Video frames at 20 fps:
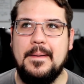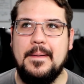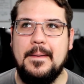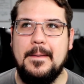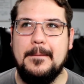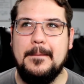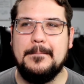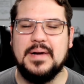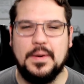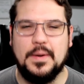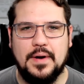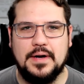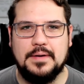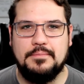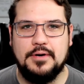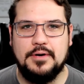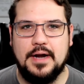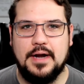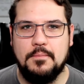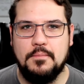But I want to
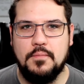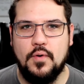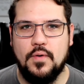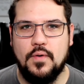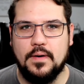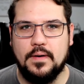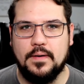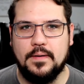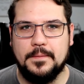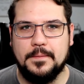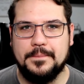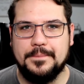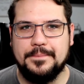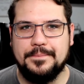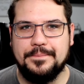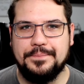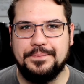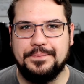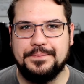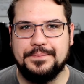put out more.
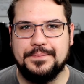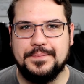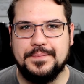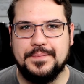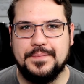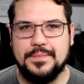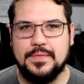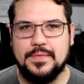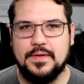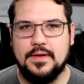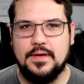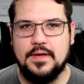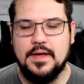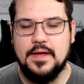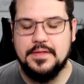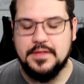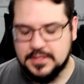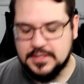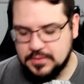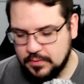
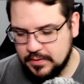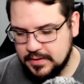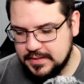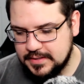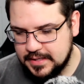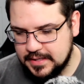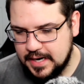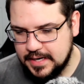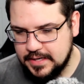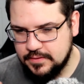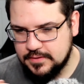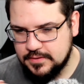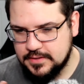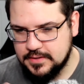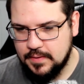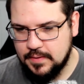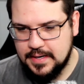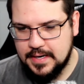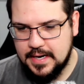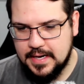The stories that I used to
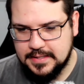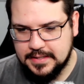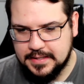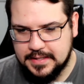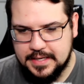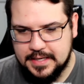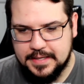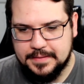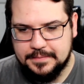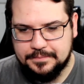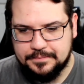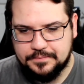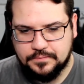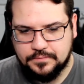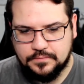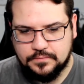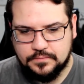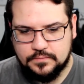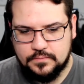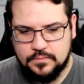write as a kid
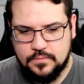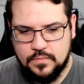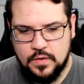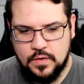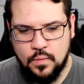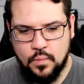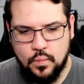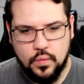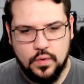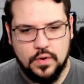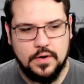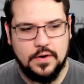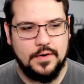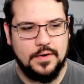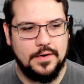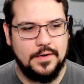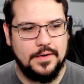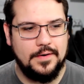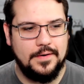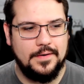
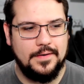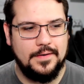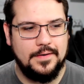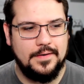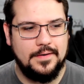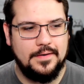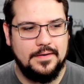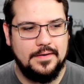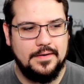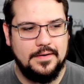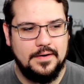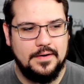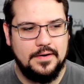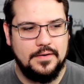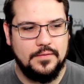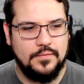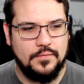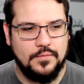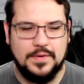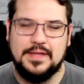were
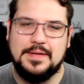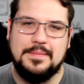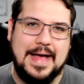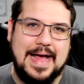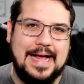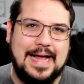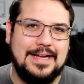really bad.